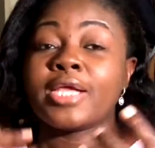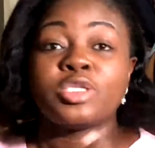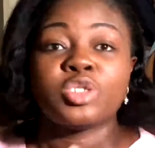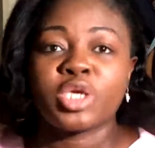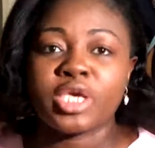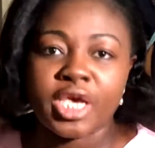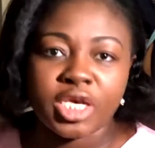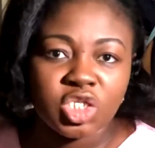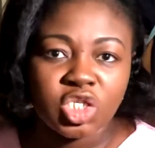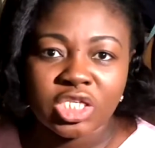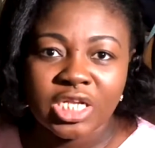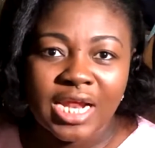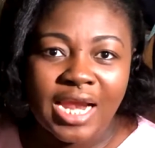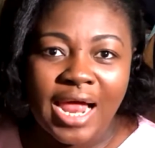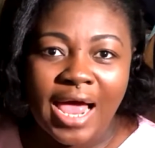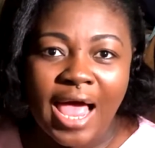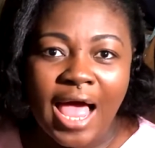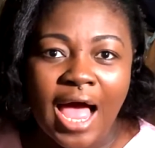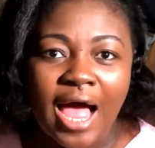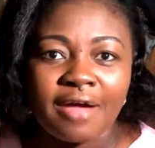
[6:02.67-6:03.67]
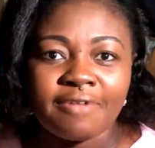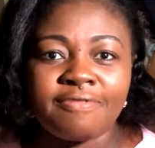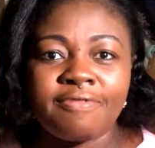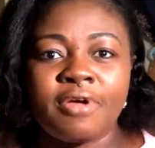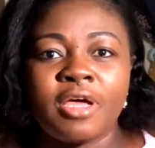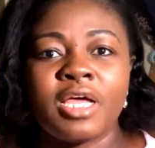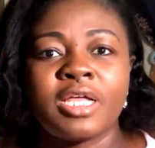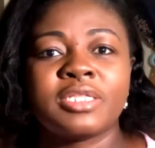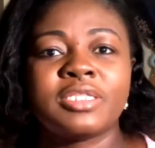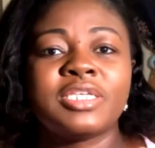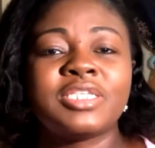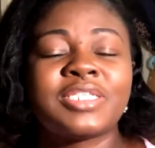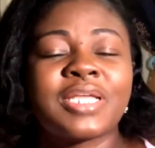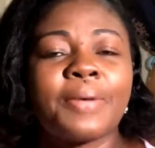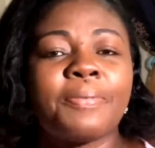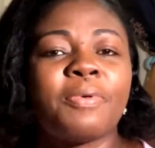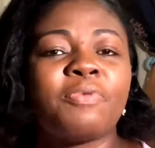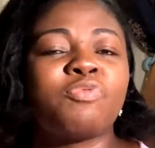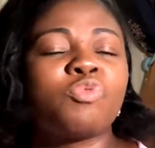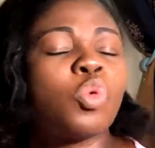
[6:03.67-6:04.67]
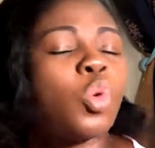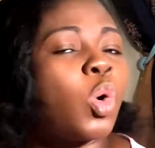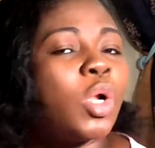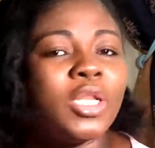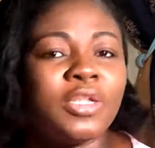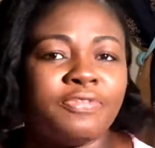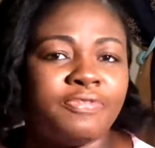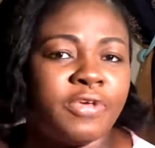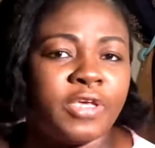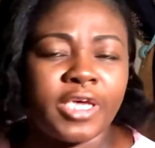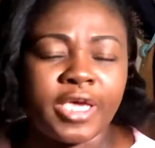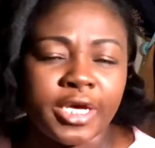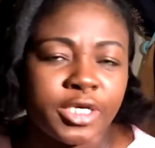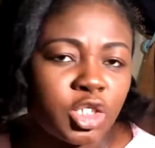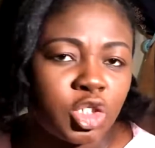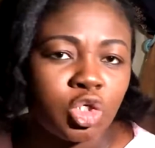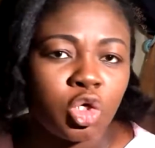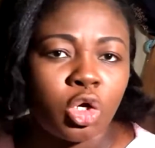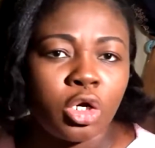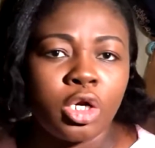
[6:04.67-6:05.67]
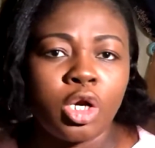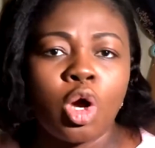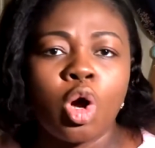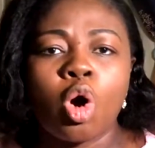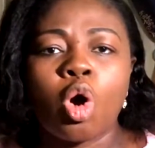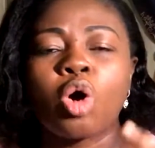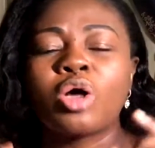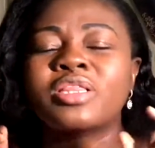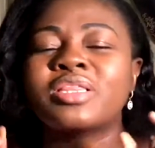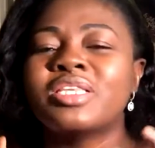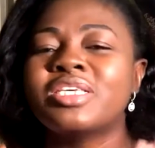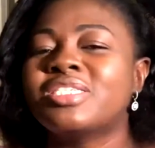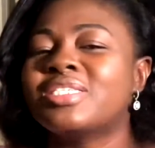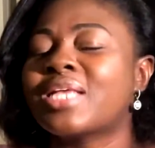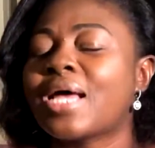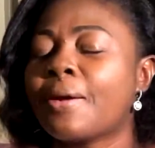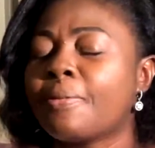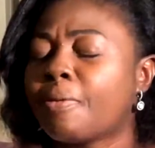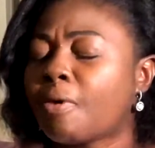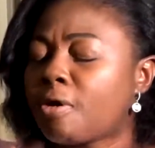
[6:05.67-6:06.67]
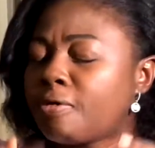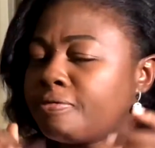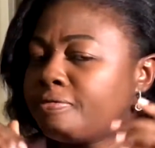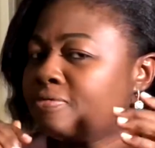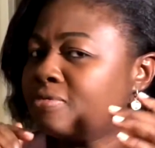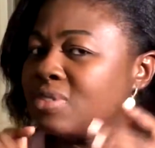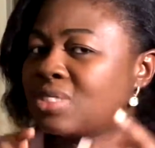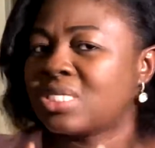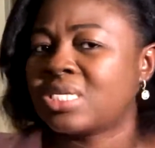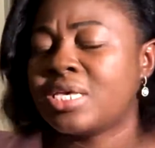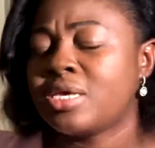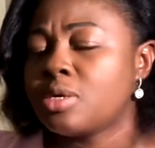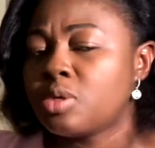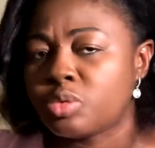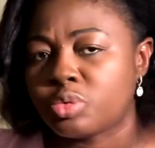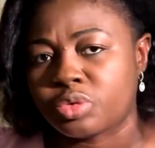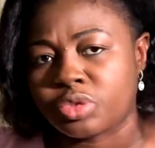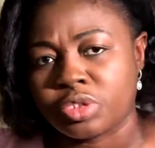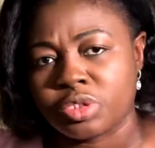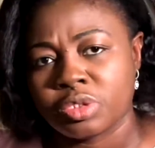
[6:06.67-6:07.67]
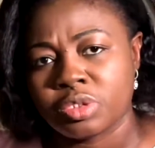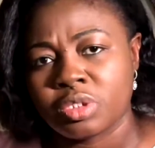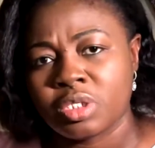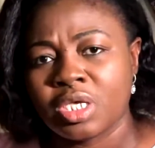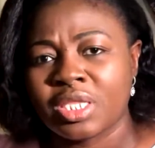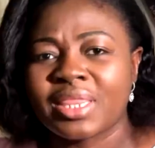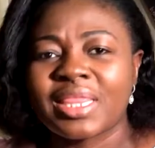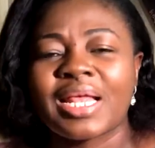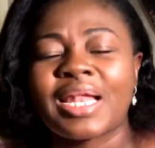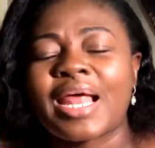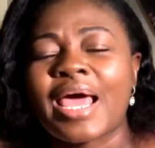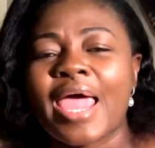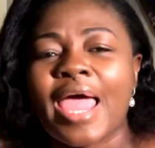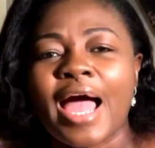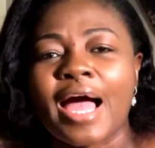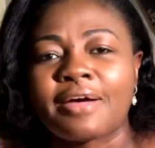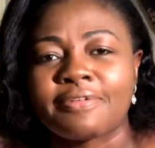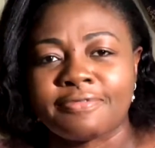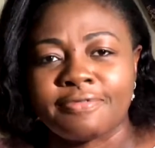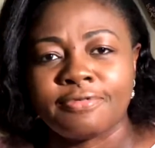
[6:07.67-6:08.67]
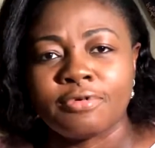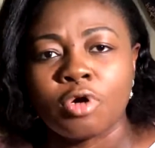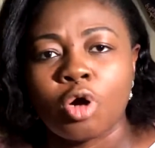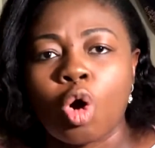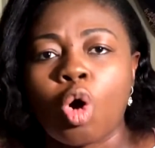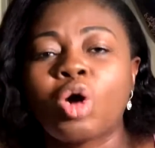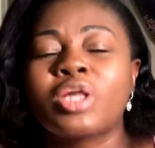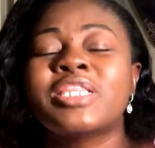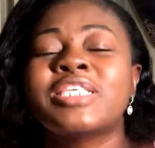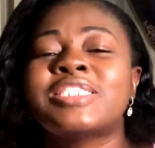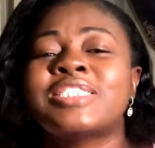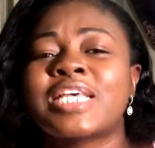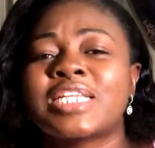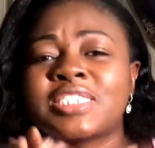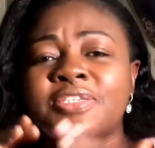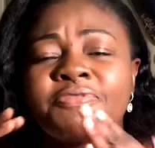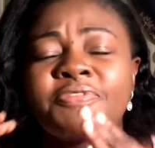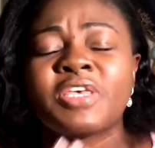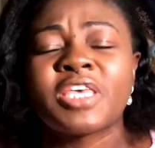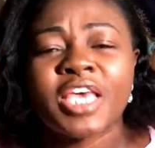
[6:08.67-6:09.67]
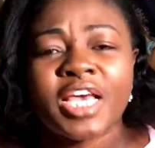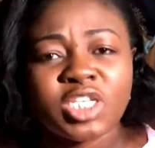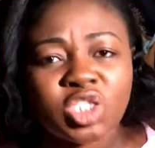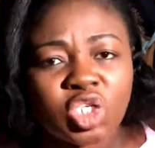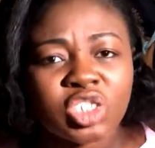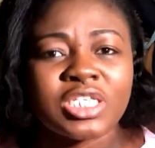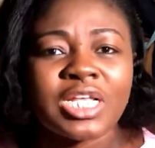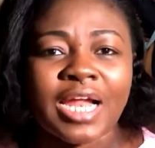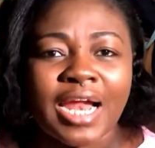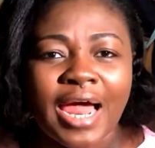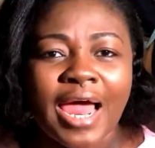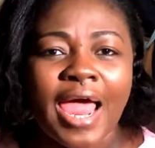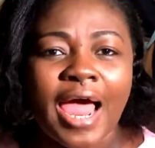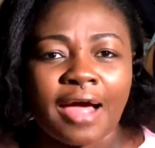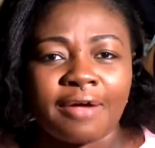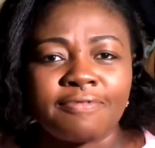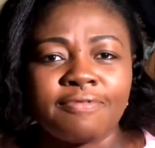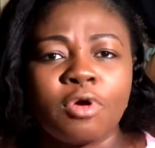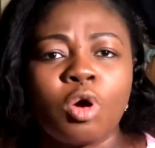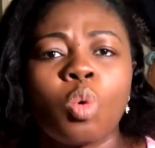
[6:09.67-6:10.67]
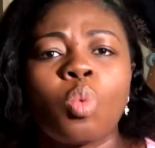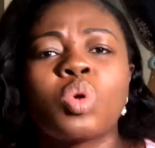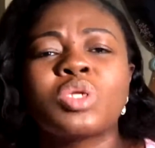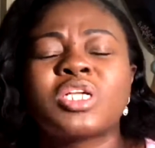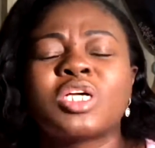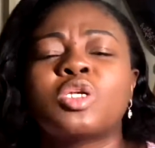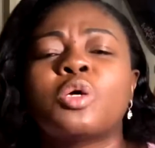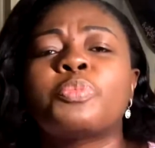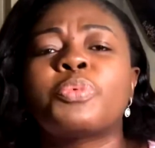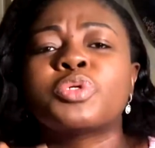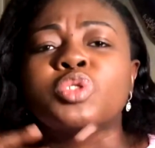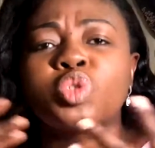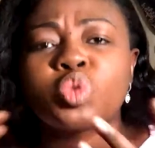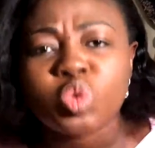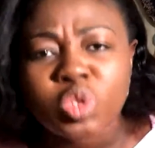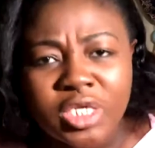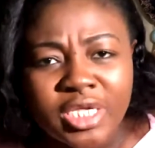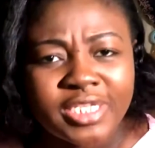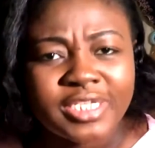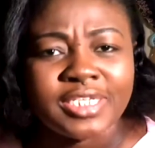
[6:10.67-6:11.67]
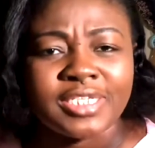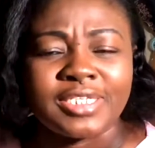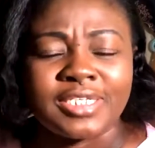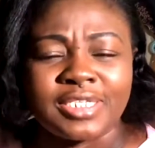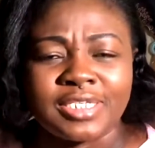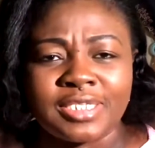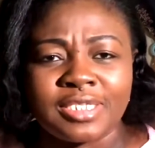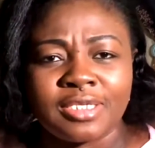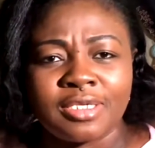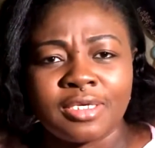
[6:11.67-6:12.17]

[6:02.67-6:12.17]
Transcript: education that I have, this type of qualification, or this type of skills that I have, or the certifications that I have? What are the opportunities